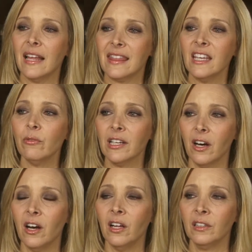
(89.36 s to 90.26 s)
I think we
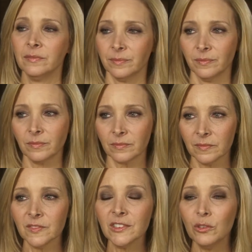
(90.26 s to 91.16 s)
all
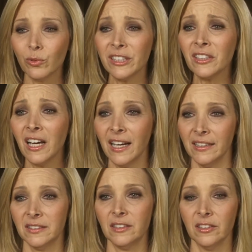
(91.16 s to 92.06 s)

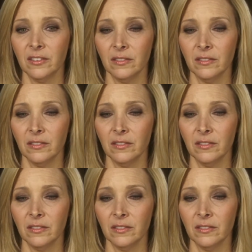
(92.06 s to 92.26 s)
realized